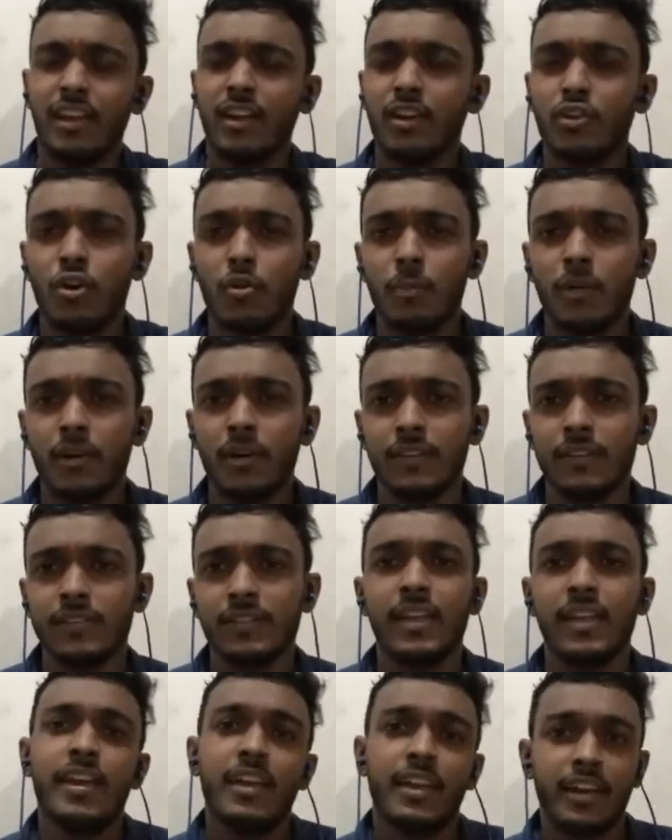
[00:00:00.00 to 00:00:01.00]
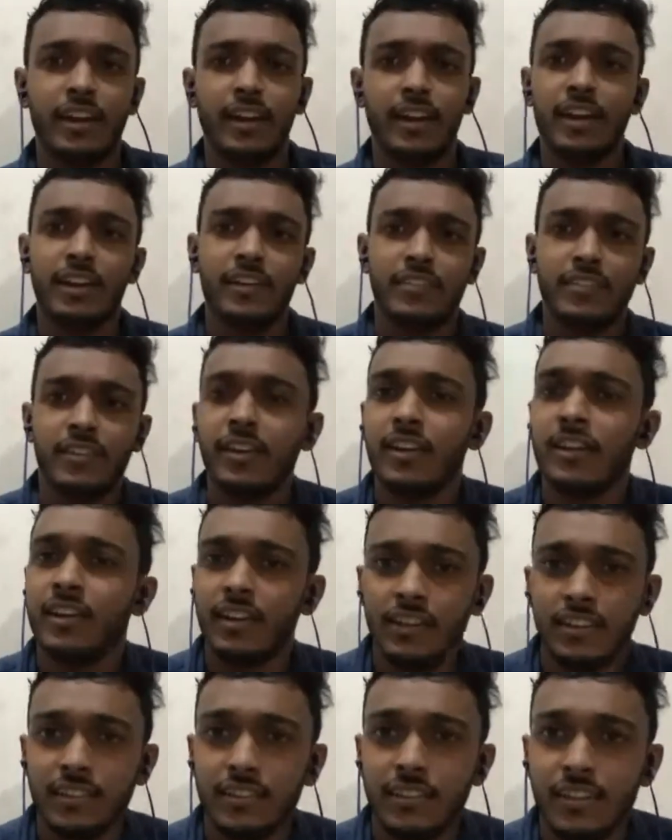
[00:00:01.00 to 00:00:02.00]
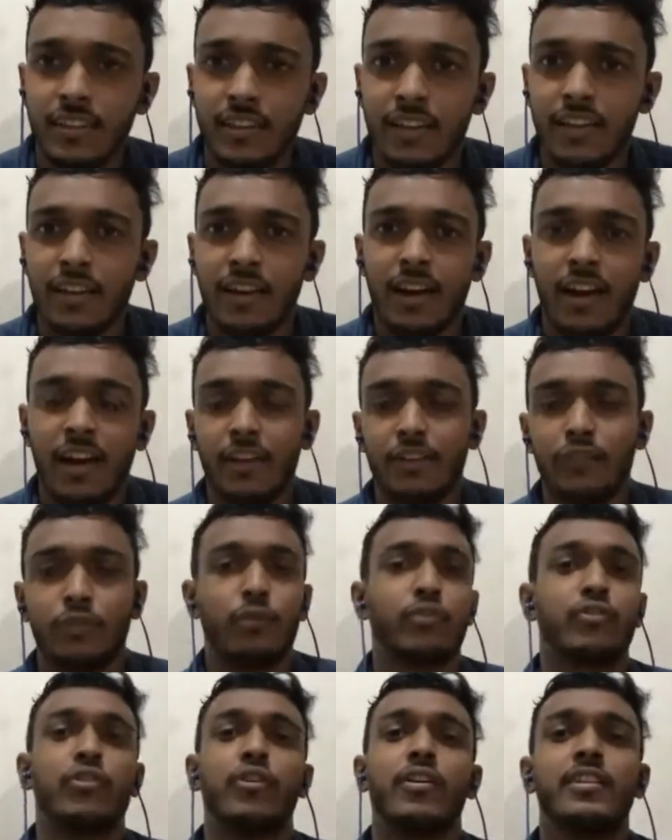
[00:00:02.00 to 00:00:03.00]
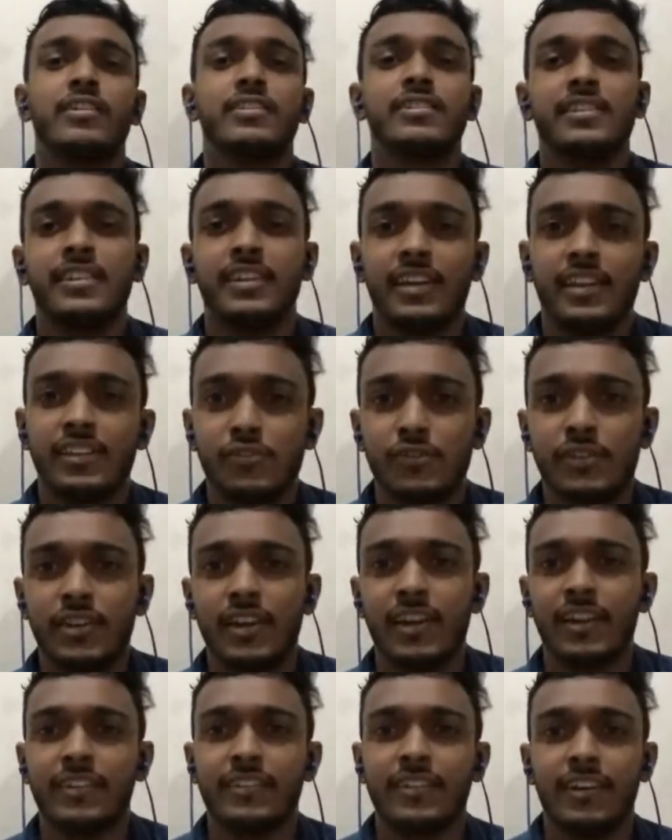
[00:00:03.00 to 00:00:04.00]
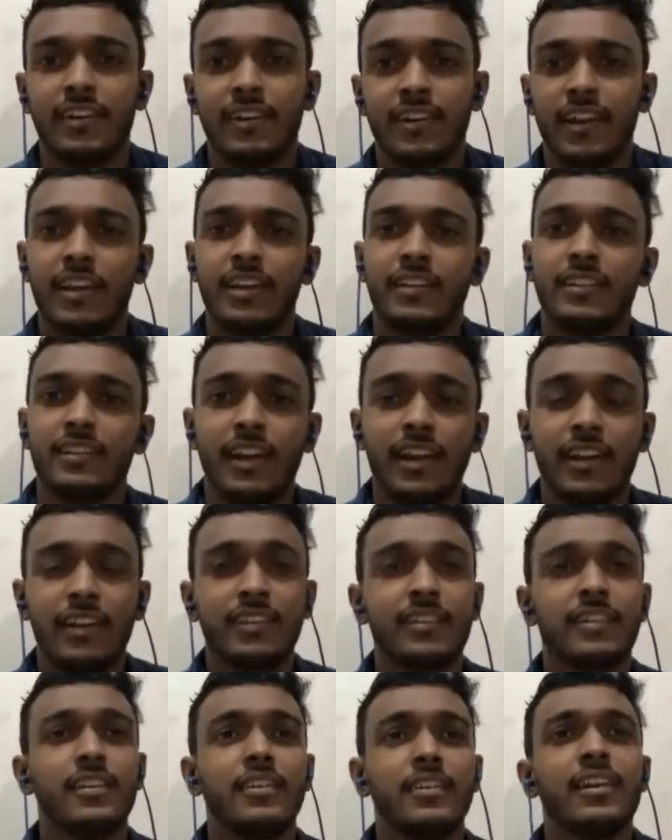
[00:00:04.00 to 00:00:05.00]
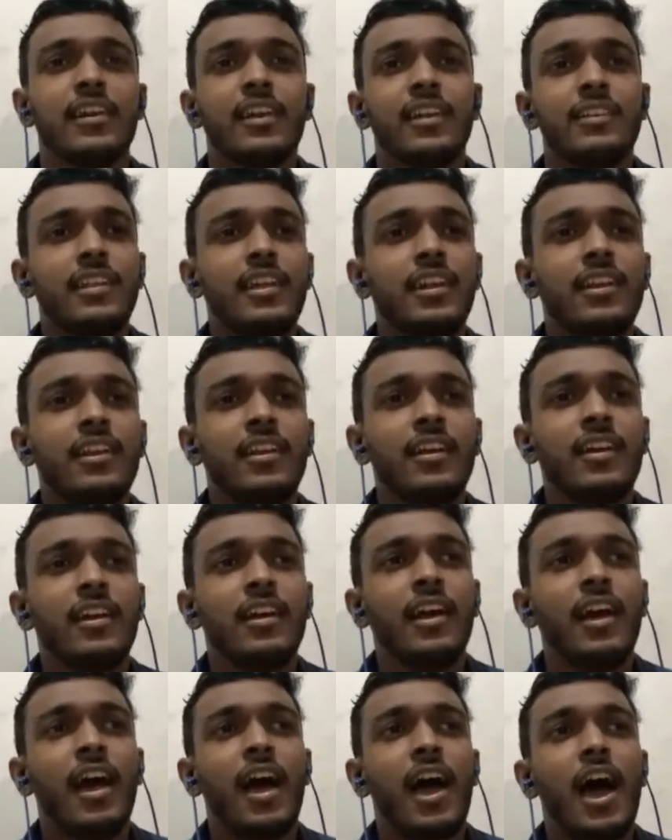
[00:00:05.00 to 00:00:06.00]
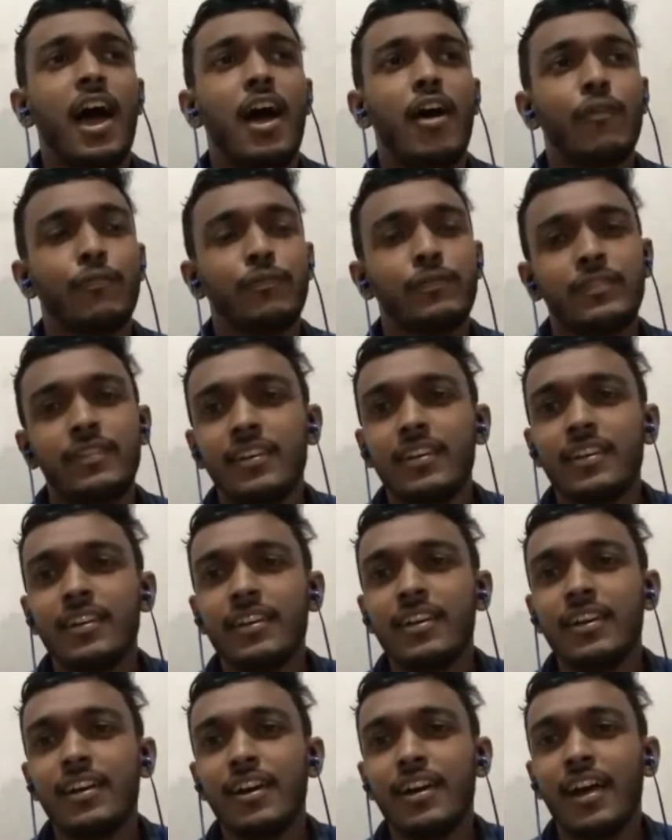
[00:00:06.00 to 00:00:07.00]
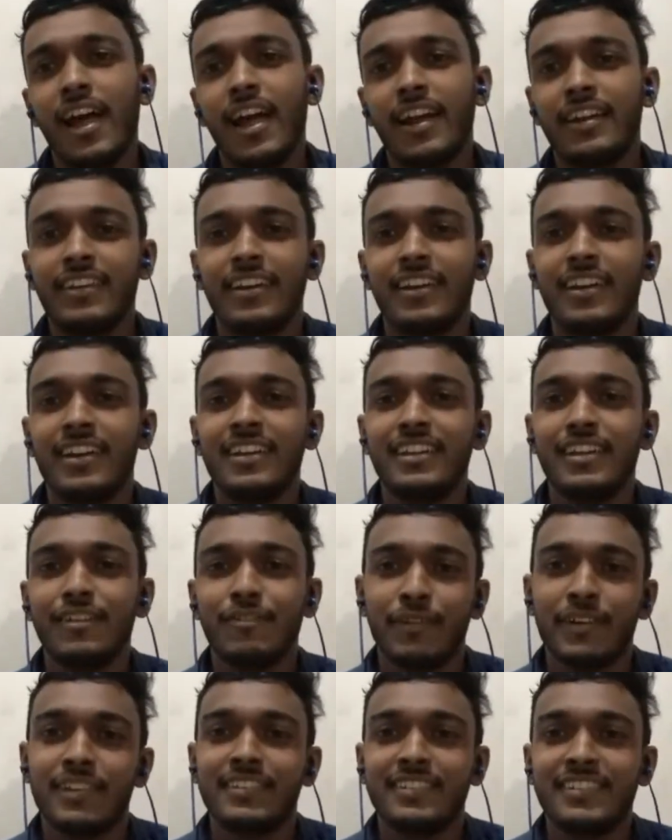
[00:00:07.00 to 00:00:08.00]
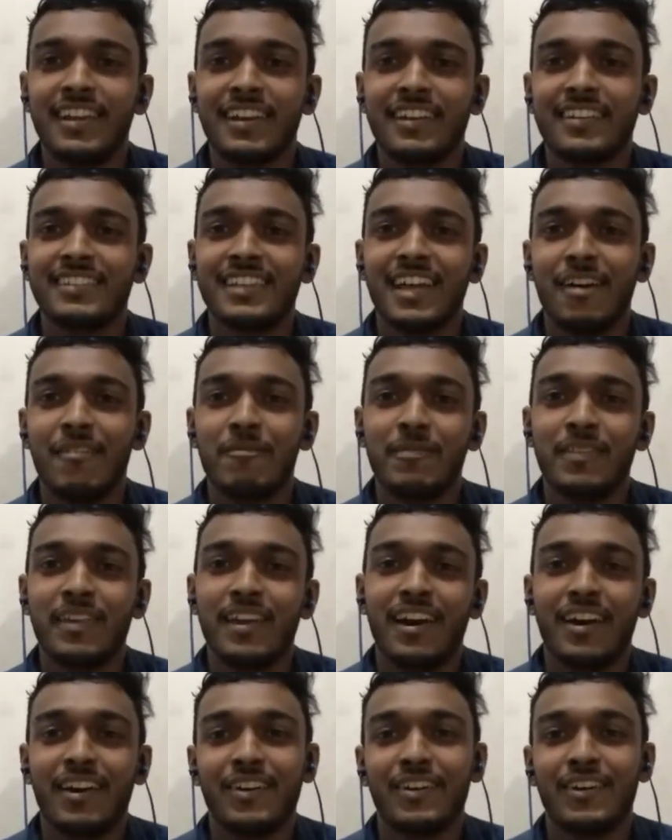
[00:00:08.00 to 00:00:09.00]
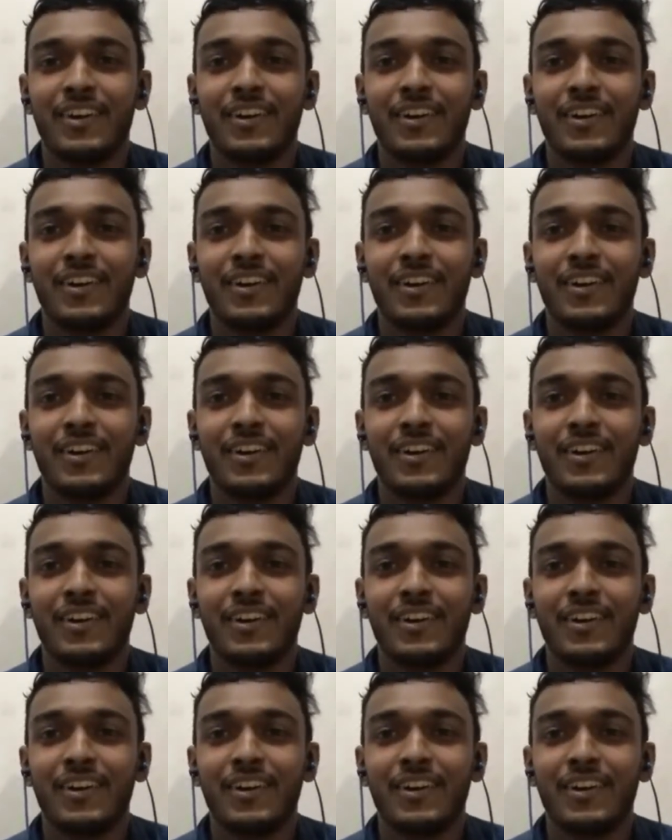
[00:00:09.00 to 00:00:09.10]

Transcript: commerce, English, Hindi, sociology, education, like that. Then after attending the first exam, they are